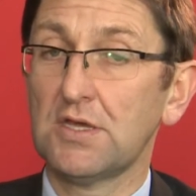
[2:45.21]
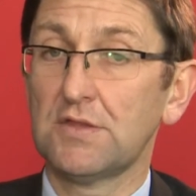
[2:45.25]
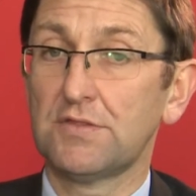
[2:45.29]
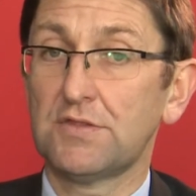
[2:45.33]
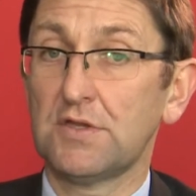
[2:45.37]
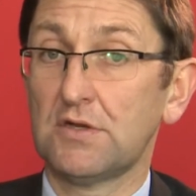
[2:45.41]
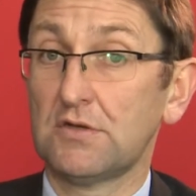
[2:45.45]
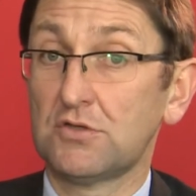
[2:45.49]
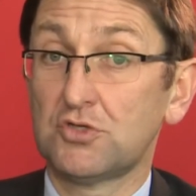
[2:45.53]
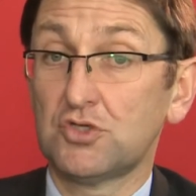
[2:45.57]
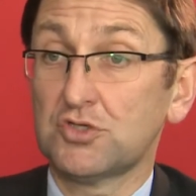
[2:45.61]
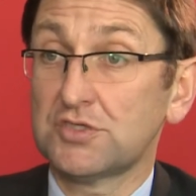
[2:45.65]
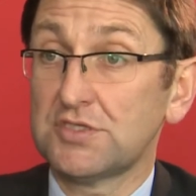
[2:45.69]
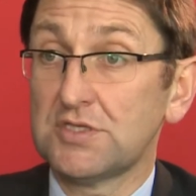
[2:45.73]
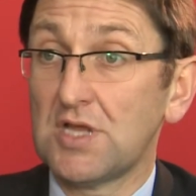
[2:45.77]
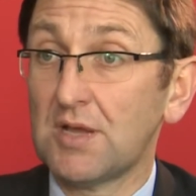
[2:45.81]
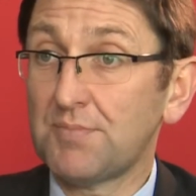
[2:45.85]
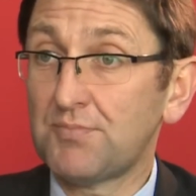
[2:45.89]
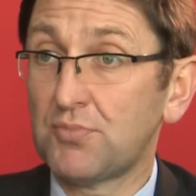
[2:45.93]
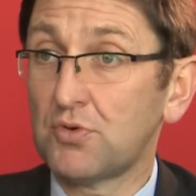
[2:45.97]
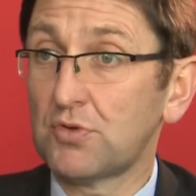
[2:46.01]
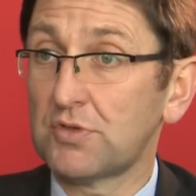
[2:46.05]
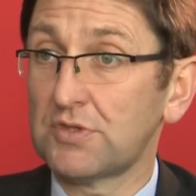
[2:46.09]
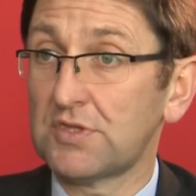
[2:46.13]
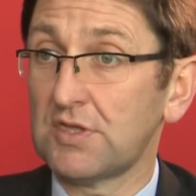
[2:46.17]
They're just not
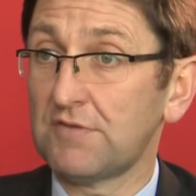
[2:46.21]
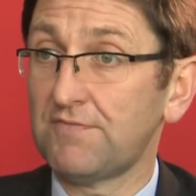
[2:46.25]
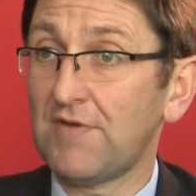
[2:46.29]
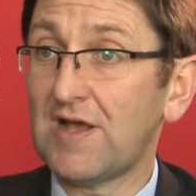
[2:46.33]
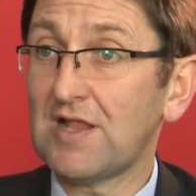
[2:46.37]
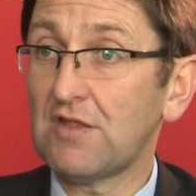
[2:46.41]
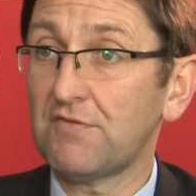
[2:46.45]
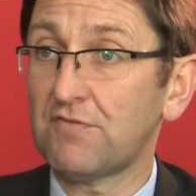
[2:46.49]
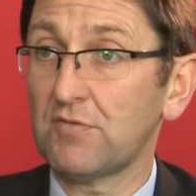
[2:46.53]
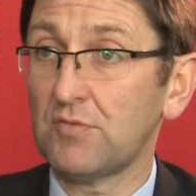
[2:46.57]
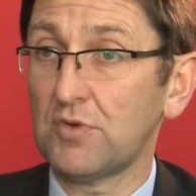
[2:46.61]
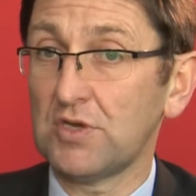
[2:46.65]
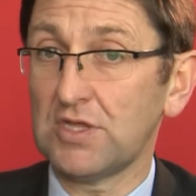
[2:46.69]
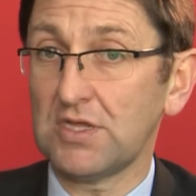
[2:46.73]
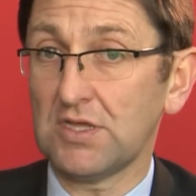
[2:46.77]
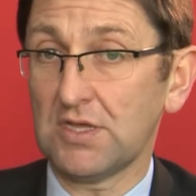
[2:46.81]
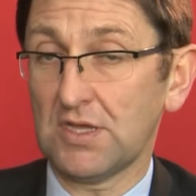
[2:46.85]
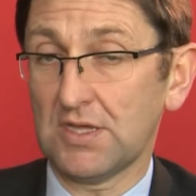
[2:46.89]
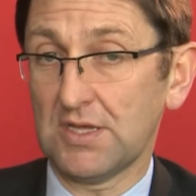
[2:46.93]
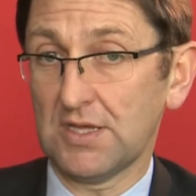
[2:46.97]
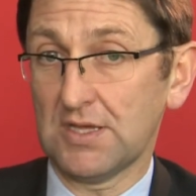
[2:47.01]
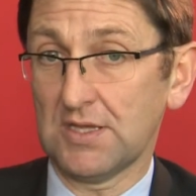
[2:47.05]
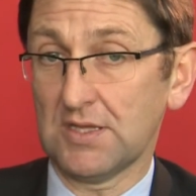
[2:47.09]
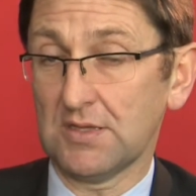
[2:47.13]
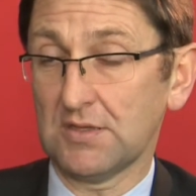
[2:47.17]
put, the value for money
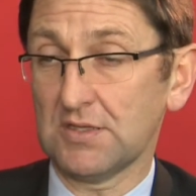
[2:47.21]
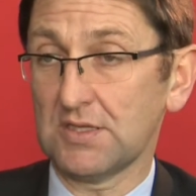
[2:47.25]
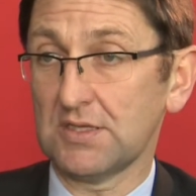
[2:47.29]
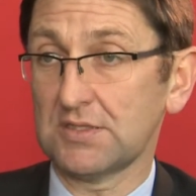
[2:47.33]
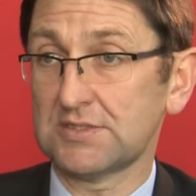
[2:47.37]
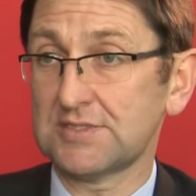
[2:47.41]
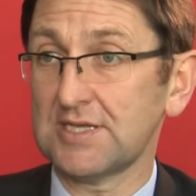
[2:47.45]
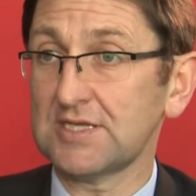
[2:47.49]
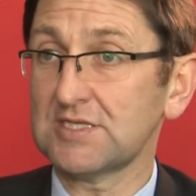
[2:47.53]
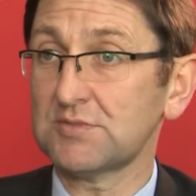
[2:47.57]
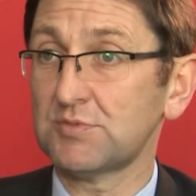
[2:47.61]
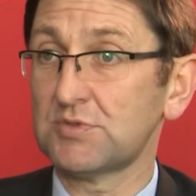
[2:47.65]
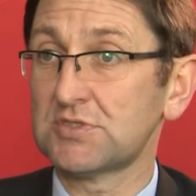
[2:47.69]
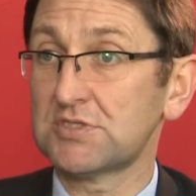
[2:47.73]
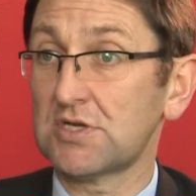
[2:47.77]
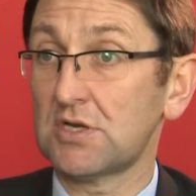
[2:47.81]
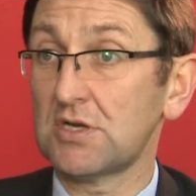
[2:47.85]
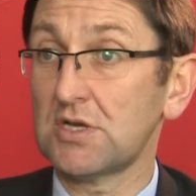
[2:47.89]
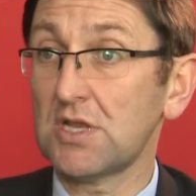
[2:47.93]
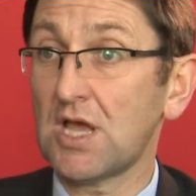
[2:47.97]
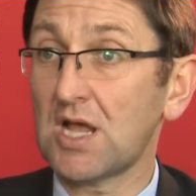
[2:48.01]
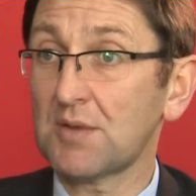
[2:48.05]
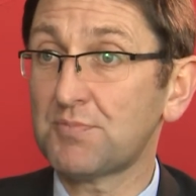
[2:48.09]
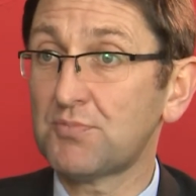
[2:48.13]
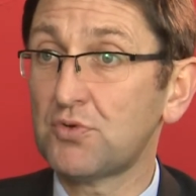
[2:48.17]
assessments are
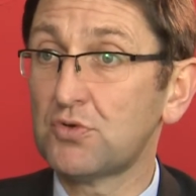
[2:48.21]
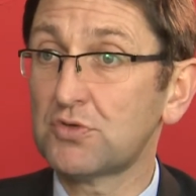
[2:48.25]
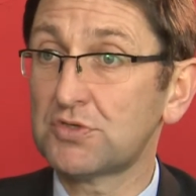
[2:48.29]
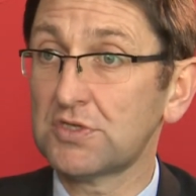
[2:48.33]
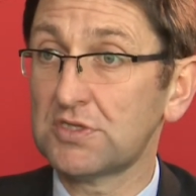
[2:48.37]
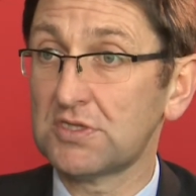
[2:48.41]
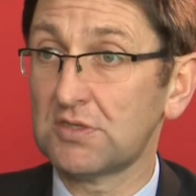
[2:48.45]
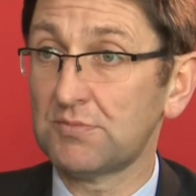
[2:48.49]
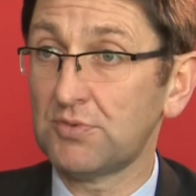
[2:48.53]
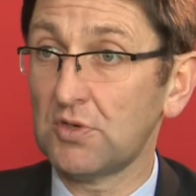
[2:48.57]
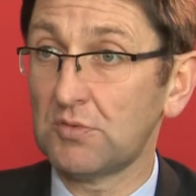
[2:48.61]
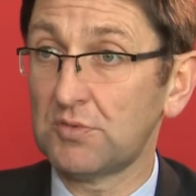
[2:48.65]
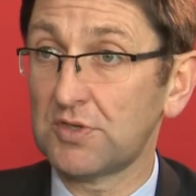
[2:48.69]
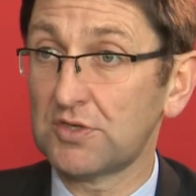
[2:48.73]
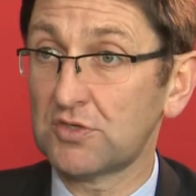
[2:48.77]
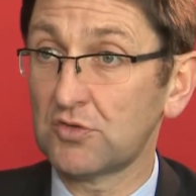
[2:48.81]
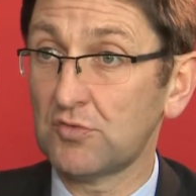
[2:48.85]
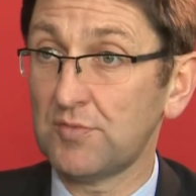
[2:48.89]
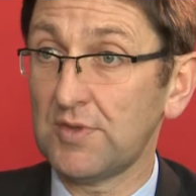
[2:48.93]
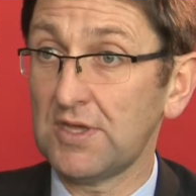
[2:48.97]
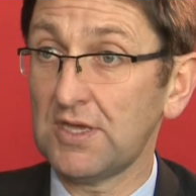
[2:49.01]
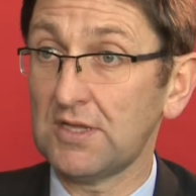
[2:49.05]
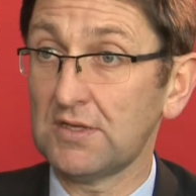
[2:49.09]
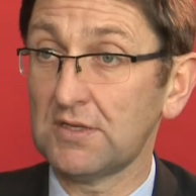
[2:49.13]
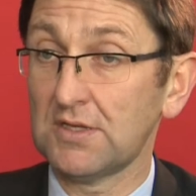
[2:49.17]
not put in the public
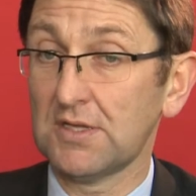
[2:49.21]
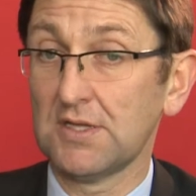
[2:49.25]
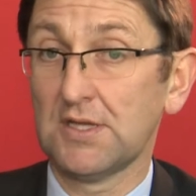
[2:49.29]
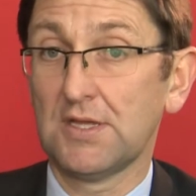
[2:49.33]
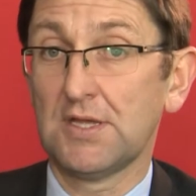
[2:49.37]
domain.